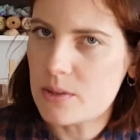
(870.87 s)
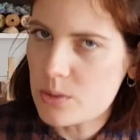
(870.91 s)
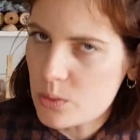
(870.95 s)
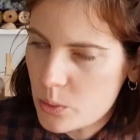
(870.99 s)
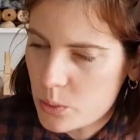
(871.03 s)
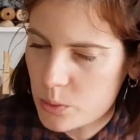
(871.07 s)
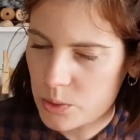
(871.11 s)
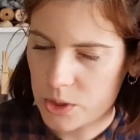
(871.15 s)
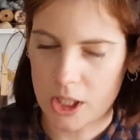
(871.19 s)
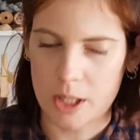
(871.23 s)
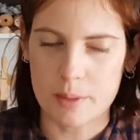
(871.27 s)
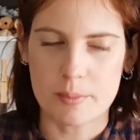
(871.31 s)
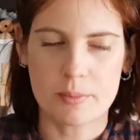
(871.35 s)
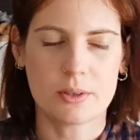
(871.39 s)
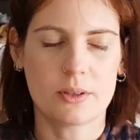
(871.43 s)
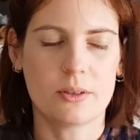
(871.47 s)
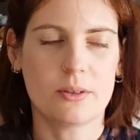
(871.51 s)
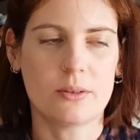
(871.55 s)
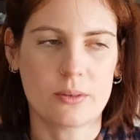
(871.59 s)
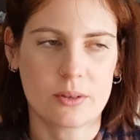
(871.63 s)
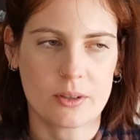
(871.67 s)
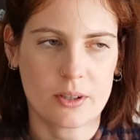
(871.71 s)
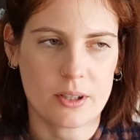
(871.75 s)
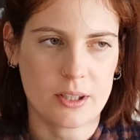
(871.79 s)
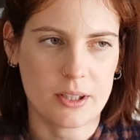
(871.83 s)
autumnal
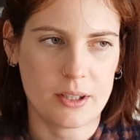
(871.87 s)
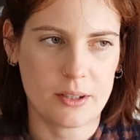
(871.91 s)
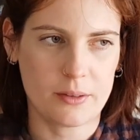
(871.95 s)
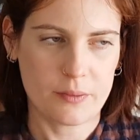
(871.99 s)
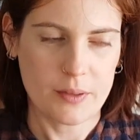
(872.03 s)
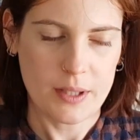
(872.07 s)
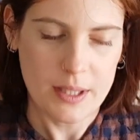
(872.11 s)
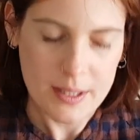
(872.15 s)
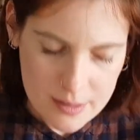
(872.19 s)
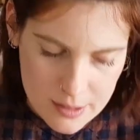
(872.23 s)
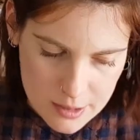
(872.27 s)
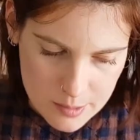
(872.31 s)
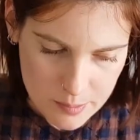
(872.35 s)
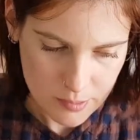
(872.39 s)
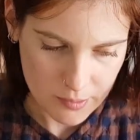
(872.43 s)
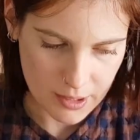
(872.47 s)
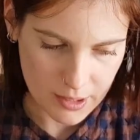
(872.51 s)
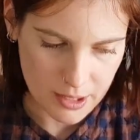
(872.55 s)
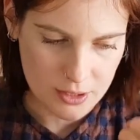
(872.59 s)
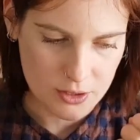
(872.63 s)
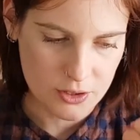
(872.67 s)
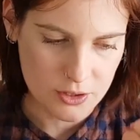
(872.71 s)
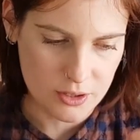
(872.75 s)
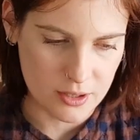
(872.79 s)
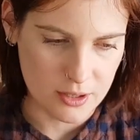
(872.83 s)
kind of
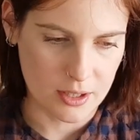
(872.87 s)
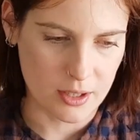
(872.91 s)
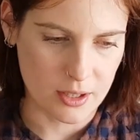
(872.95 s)
inspiration.